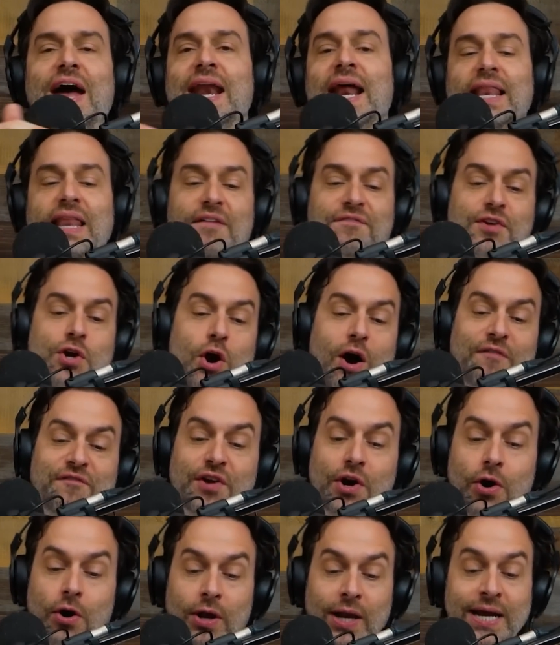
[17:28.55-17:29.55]
And I left
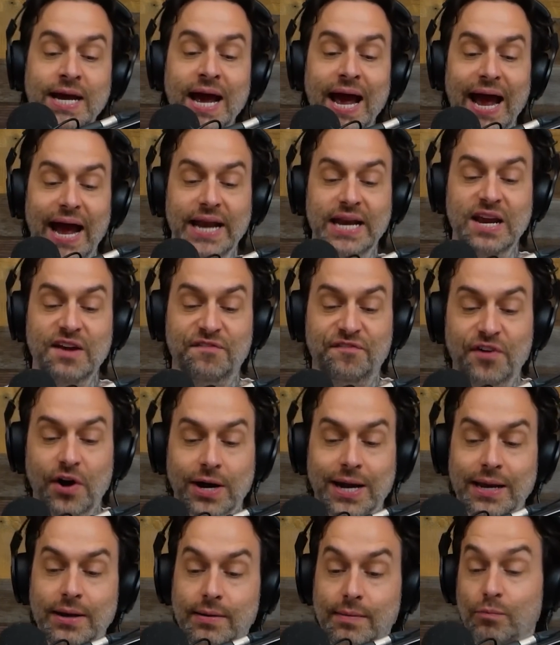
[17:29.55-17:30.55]
coffee early, and he
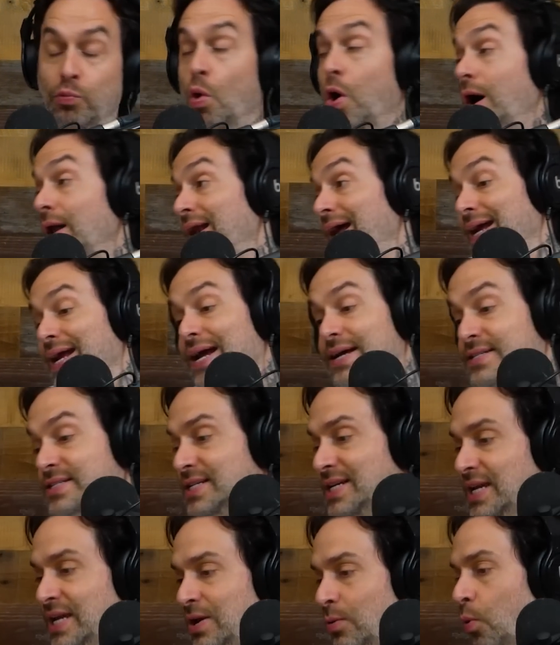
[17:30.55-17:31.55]
fucking won, I
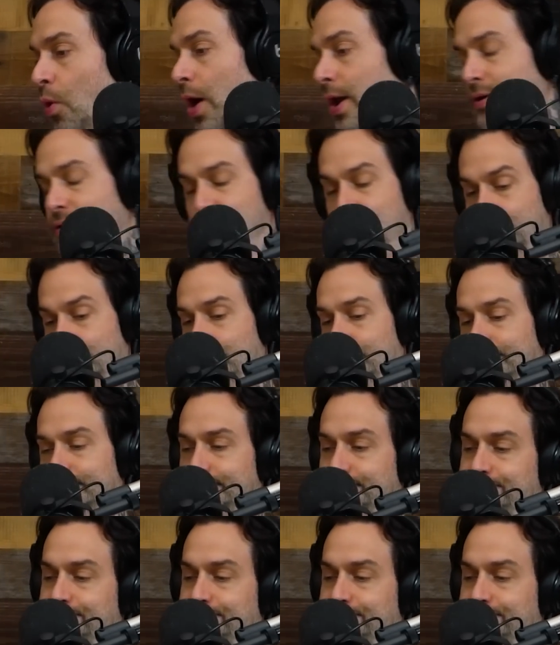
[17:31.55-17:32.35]
guess. He won, dude.